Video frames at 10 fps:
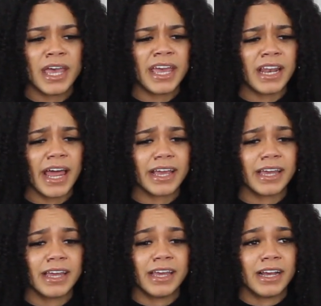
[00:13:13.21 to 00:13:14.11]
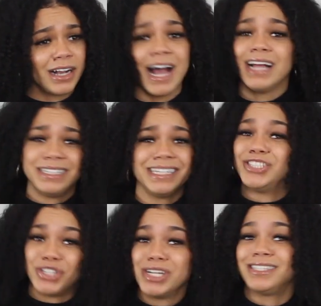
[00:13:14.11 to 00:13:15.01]
And like, God
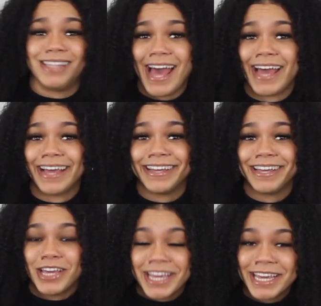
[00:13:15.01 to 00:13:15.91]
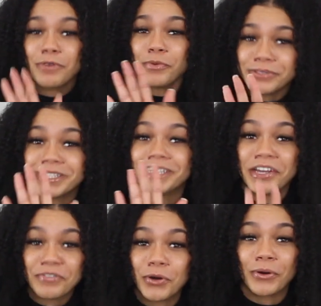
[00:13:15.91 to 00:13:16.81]
did just that. He will
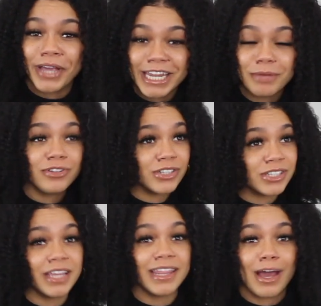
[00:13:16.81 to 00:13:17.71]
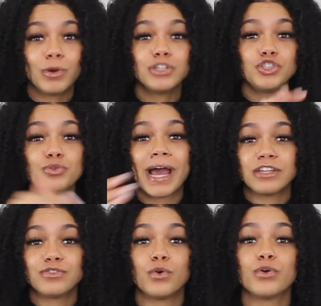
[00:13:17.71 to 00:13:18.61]
deliver, okay? Let me just say that. What you
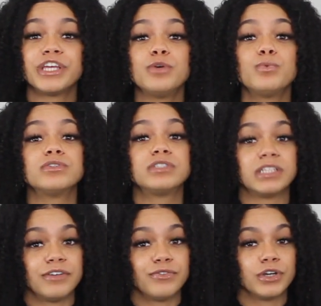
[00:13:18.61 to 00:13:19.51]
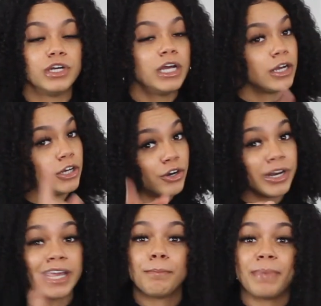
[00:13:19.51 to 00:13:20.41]
ask for, He will deliver. Good
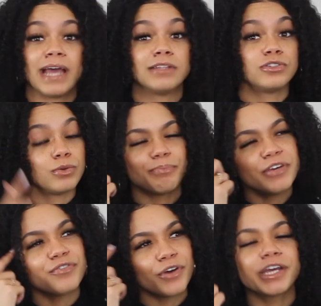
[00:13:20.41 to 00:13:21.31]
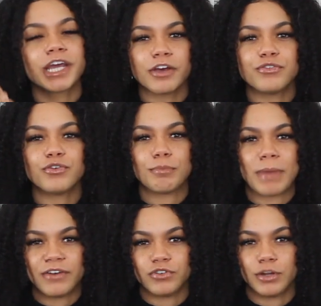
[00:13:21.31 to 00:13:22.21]
and bad. So be very careful and
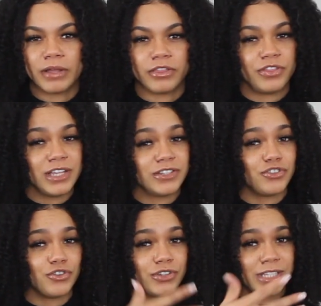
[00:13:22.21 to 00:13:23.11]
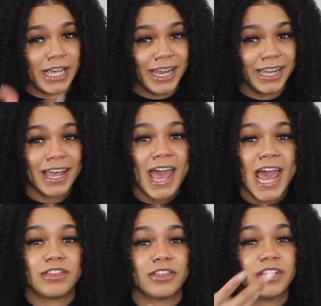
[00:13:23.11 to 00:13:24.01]
mindful about the things that you're saying
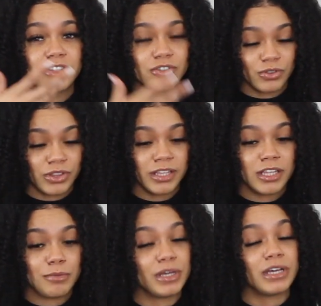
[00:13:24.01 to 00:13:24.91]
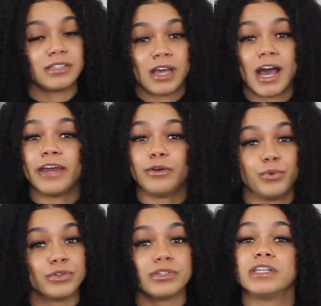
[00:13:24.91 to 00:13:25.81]
and the things that you're thinking, because God
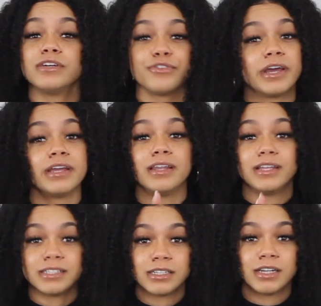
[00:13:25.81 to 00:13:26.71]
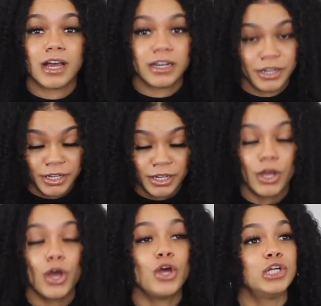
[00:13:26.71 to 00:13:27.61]
will deliver. And listen, honey.
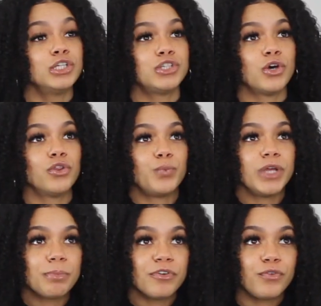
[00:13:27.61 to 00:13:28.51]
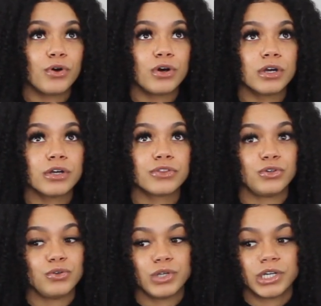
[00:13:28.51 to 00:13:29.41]
So the week before the
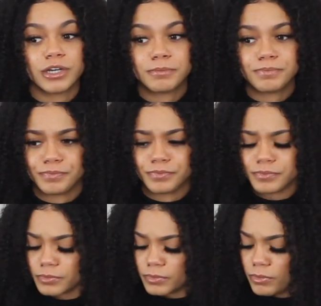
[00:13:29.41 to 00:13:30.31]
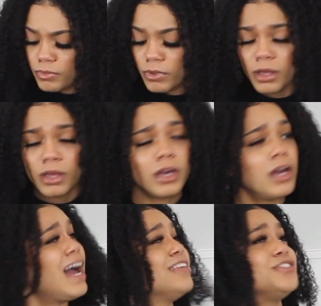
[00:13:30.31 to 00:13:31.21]
new year,
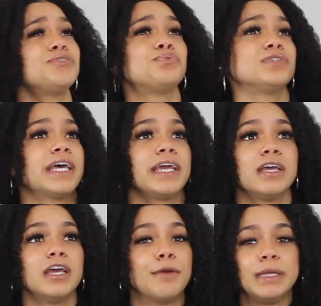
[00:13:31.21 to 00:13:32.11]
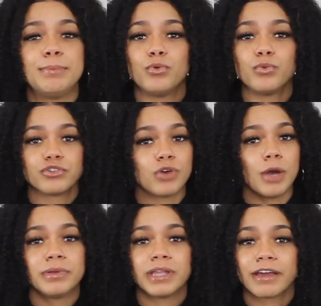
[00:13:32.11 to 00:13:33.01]
I just was like, people were
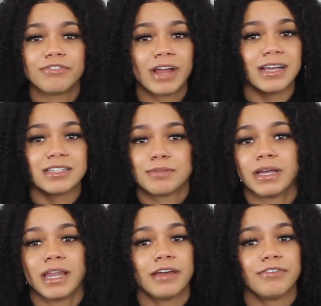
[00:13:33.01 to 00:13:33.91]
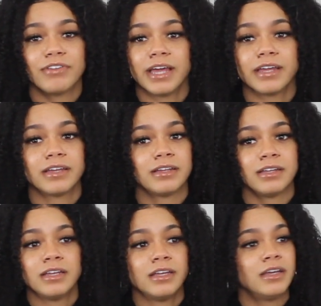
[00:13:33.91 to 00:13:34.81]
dropping like flies in my life. Like,
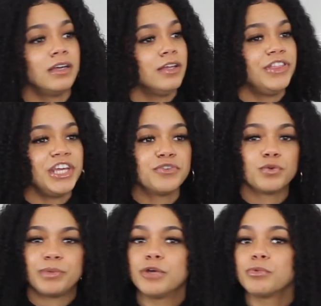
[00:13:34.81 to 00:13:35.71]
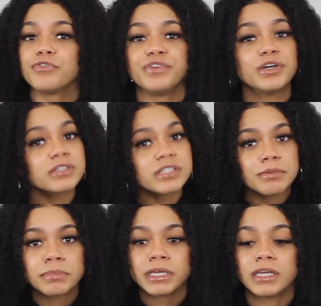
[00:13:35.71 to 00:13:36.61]
things were being revealed to
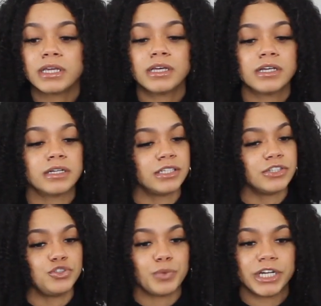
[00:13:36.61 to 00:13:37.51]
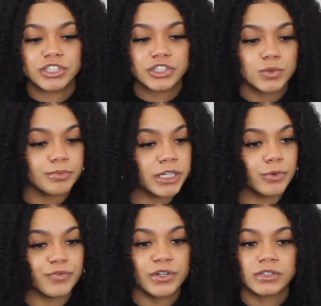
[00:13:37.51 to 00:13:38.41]
me, situations were being
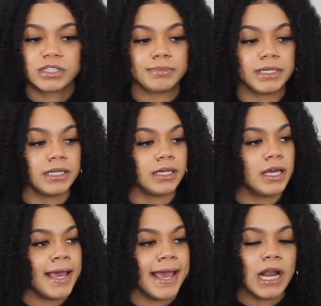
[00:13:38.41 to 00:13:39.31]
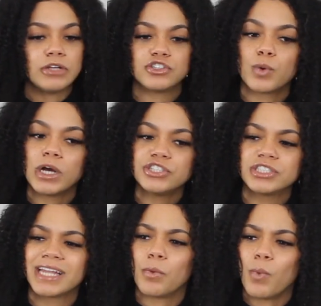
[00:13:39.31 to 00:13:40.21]
revealed to me, and I was just
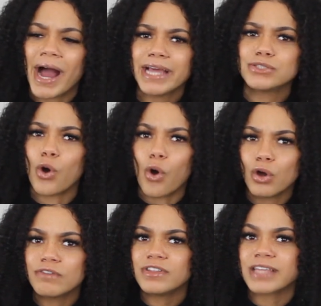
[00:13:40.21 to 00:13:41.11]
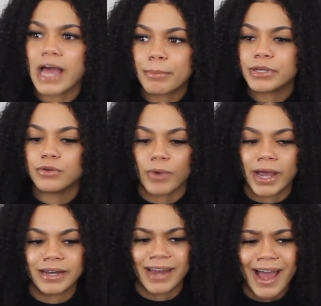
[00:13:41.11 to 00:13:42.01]
questioning, like, why is all of this happening
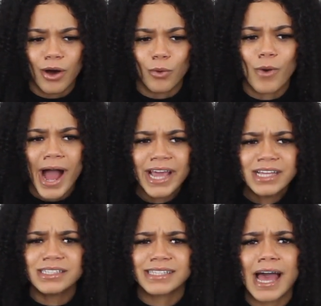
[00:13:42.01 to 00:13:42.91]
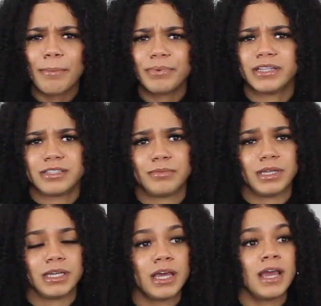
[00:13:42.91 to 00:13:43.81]
right now? Why is this happening to
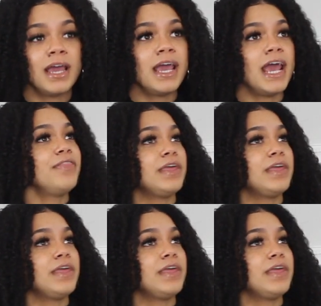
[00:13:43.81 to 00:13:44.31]
me? And